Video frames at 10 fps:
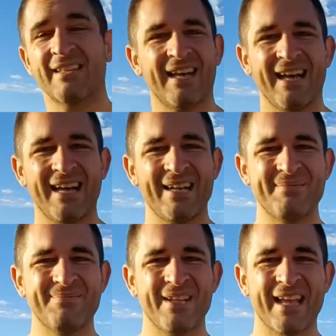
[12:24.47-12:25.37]

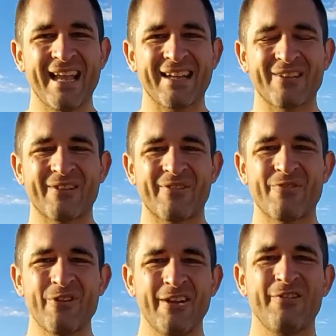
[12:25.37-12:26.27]
Again, I look
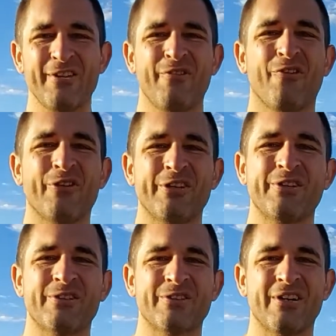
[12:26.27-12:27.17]
really forward
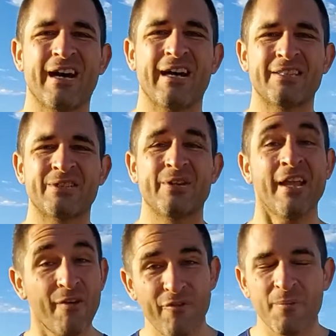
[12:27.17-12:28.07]
to
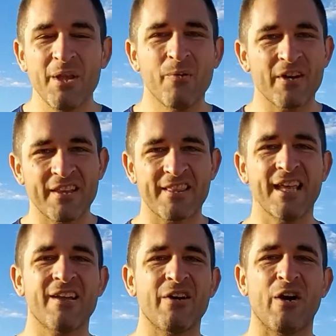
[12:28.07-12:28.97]
hear from you what you
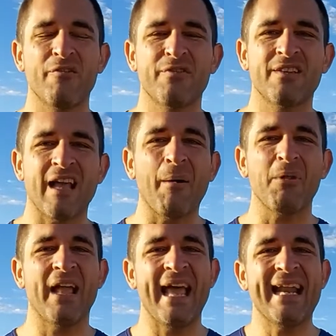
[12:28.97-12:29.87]
think of the
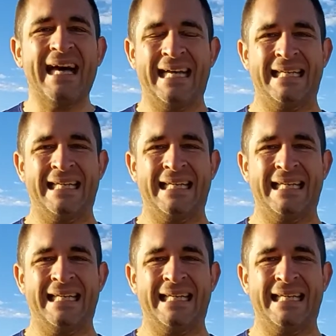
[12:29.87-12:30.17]
double header.